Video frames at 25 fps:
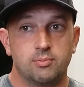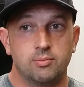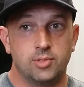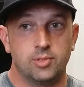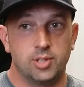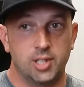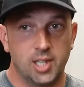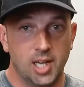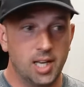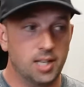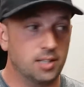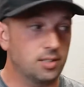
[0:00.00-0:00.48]

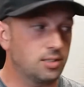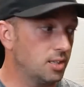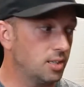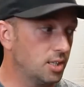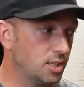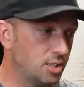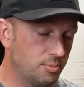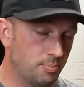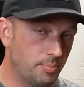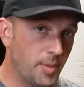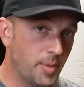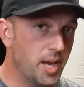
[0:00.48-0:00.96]
yes,
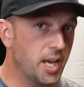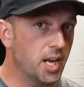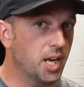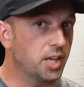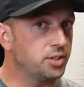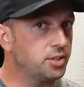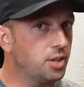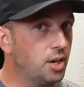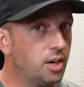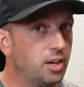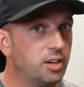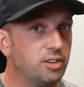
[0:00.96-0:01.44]
it's made a
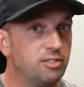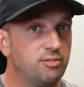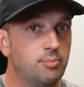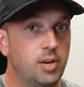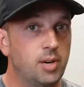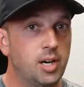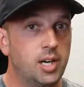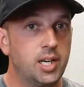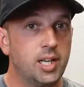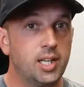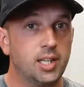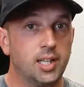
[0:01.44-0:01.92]
ton of
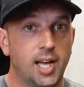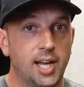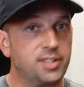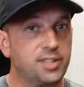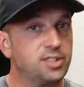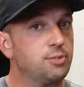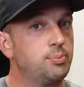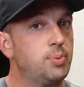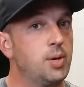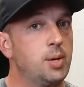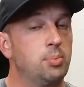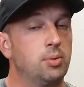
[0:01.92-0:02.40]
money.
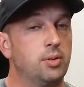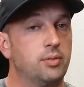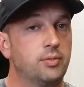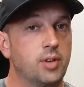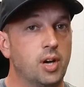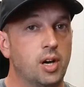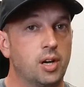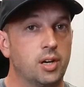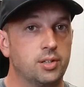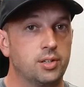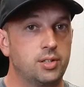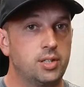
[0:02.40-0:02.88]
Lots of people have
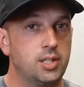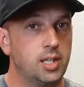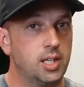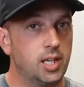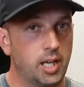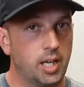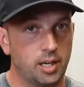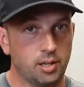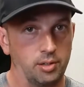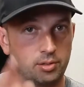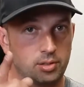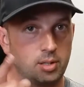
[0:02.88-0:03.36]
gone to see it.
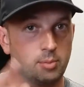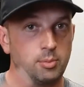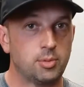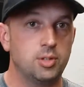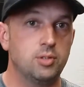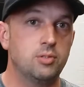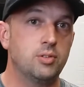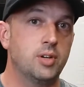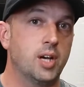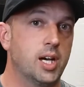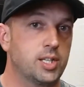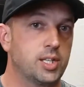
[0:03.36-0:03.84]
I know some of
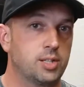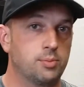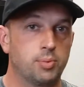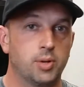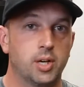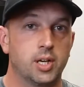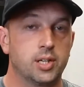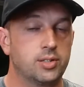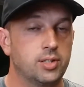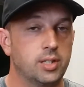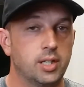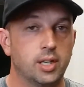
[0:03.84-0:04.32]
you guys have
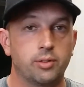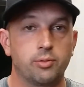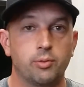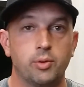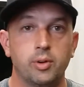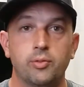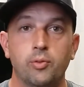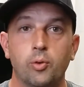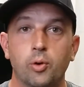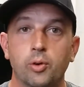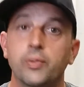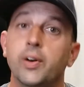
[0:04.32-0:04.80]
probably seen it
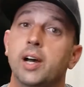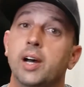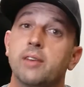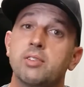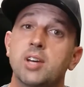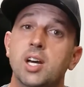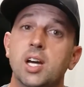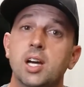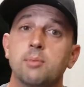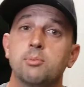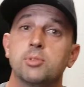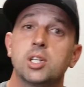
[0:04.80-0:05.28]
3, 4, 5
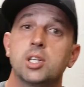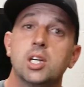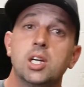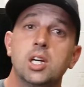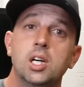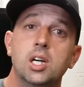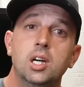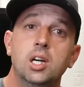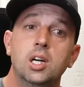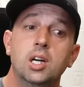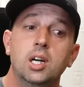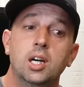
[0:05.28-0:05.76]
times.
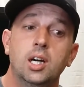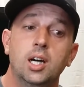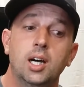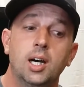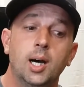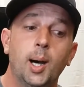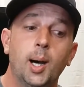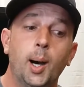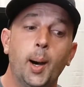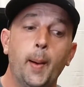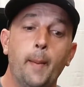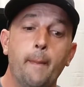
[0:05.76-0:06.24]

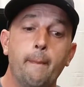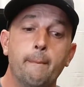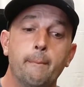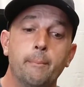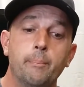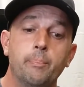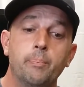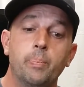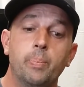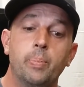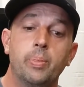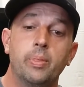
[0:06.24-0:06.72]

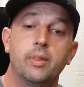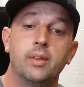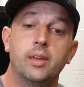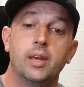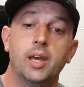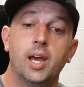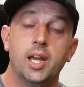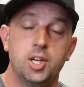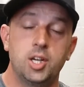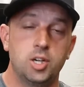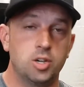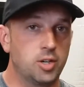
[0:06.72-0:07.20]
And
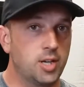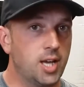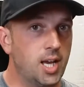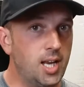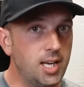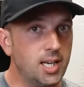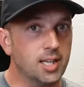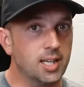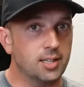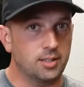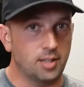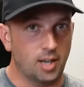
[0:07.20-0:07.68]
you're
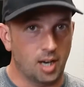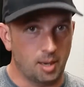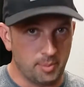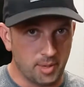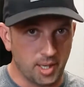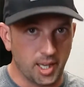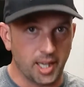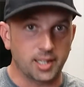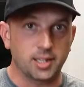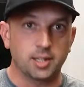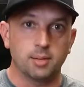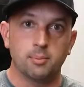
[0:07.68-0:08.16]
getting it there. I
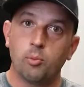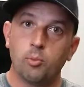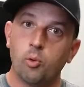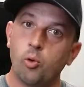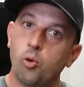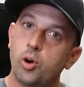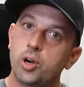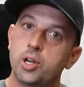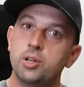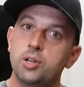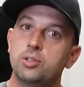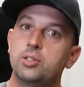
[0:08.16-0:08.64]
mean, like, the
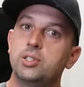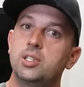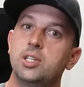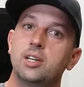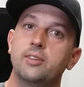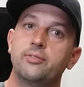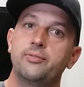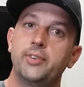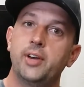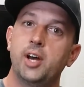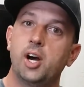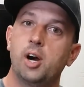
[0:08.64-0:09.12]
more you see
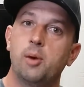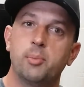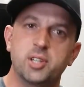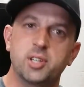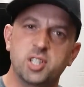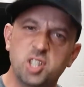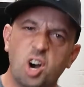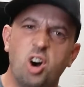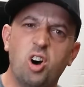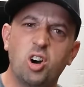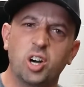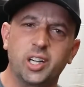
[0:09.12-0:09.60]
a film
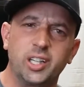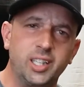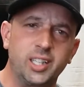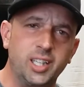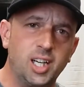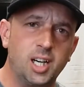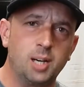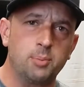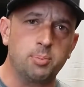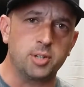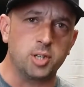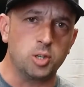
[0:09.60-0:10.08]
and talk it
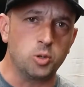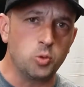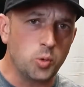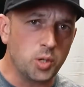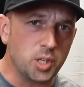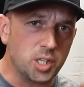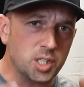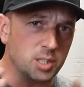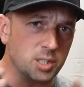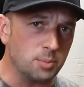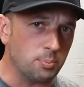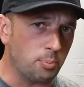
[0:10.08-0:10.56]
up and you
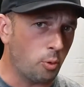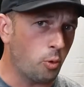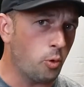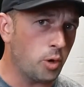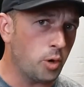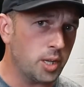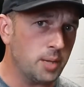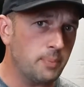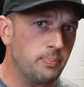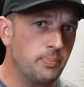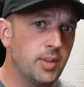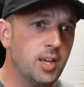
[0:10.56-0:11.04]
really
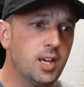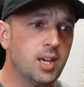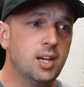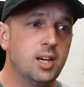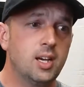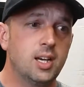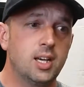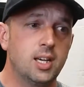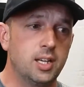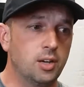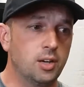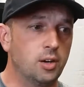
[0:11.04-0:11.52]
support it,
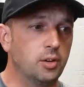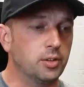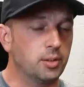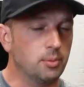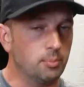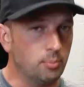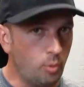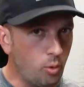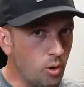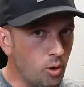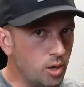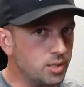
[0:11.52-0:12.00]
the
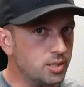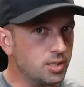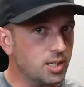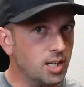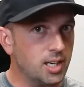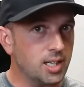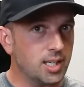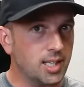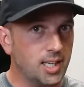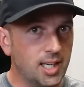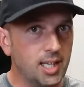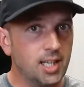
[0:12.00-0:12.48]
more it's
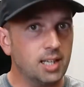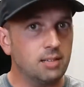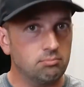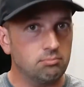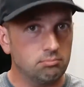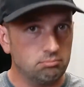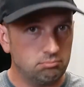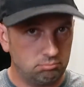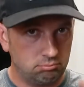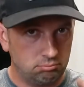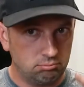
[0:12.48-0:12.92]
going to get,